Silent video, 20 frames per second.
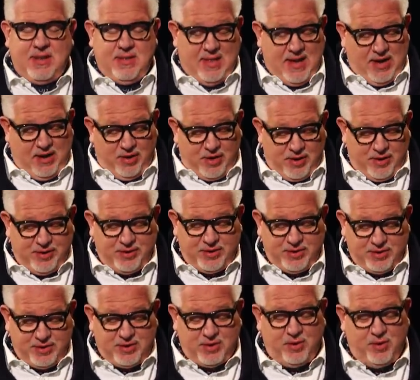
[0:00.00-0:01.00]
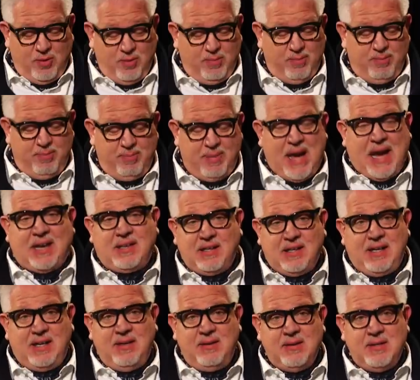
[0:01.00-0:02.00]
They hurt so
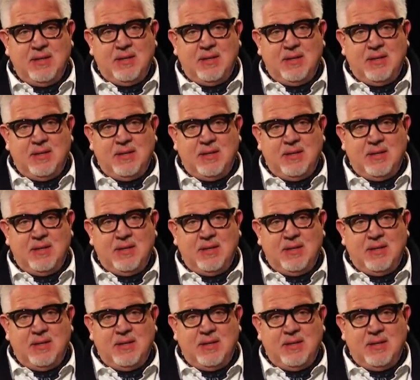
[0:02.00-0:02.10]
badly.